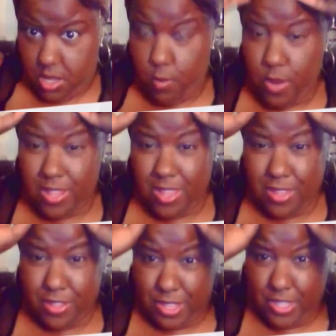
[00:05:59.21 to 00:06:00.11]
one of the
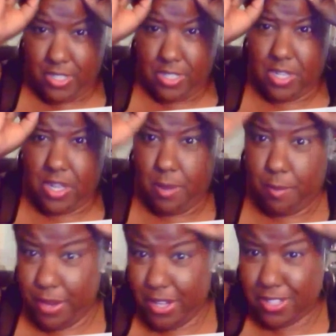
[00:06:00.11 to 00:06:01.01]
other things is
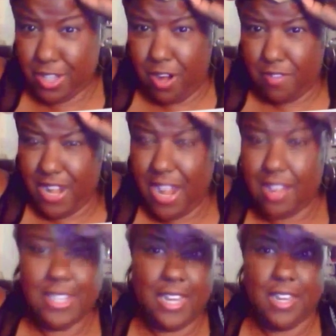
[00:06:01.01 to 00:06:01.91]
bring your scarf
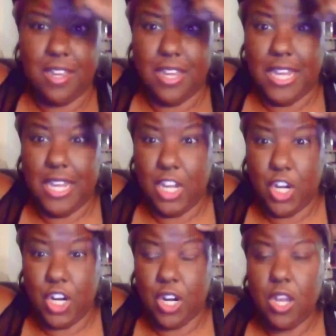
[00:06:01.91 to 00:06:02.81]
down like
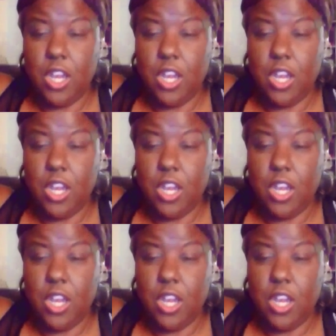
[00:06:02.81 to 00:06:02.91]
here